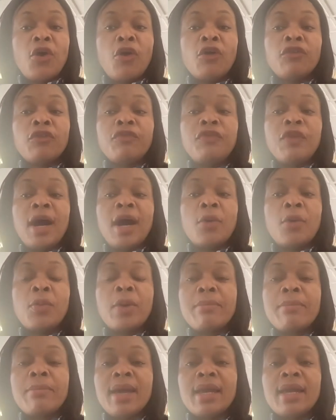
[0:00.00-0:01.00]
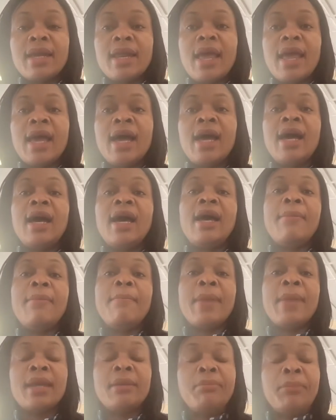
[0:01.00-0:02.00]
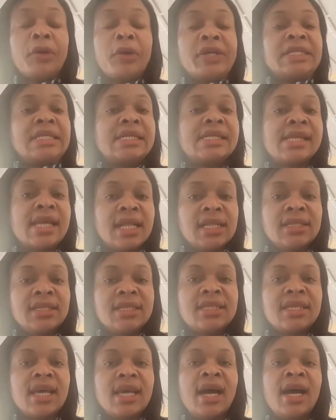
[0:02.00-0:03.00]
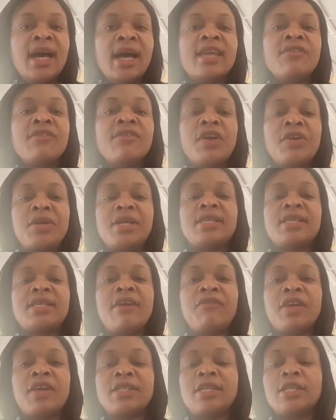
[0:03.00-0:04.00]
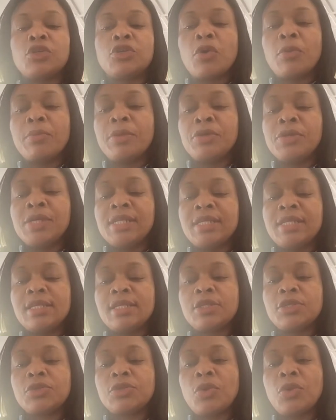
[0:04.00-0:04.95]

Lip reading: of women, men, boys and girls in various affected communities.